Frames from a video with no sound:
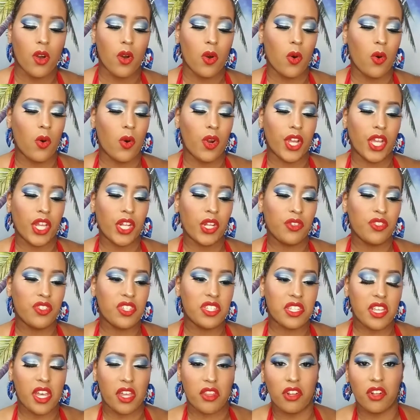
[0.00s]
or you know,
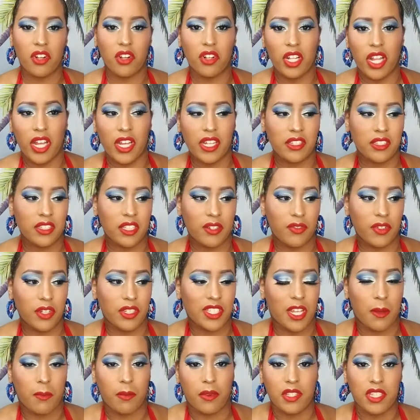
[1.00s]
just other like different
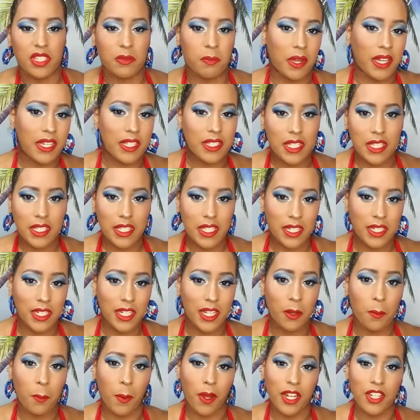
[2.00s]
type of spices in
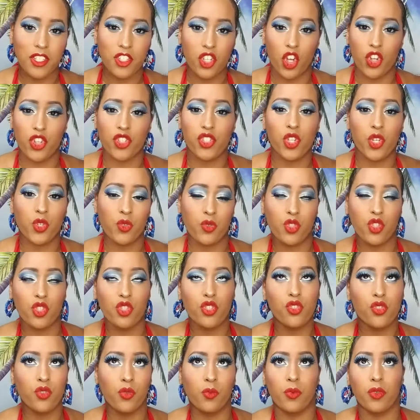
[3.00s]
it, but it's also
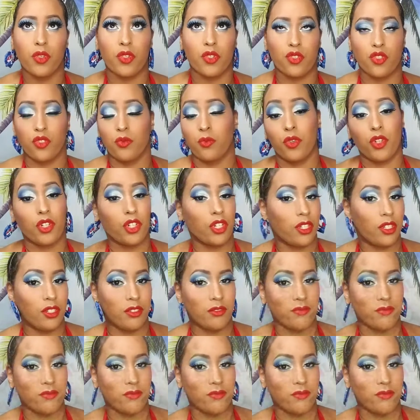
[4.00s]
super good.